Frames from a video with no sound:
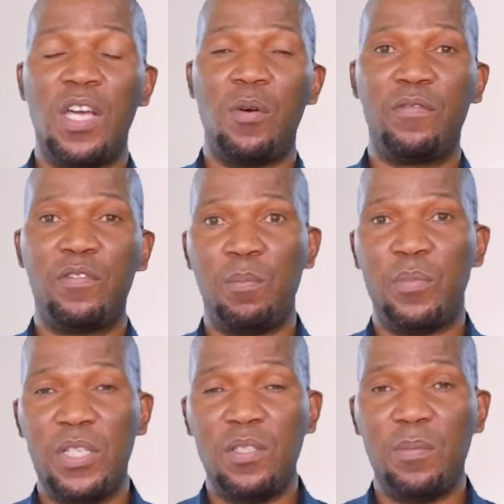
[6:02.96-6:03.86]
away from
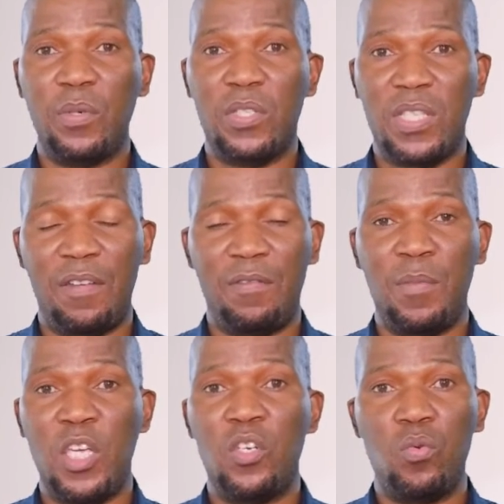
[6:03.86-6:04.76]
principles that have
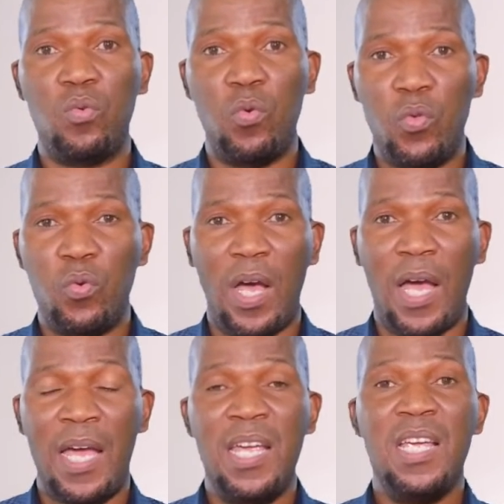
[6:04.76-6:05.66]
made you who you
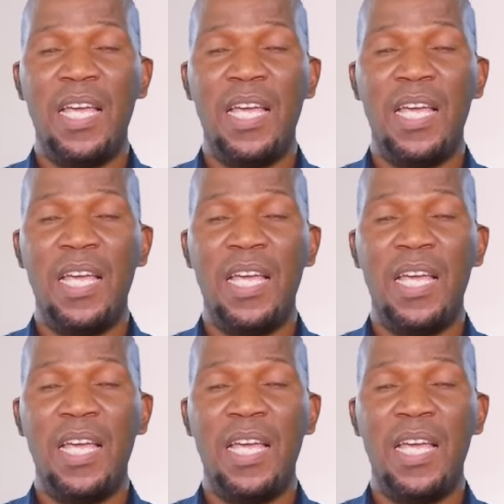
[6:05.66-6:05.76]
are,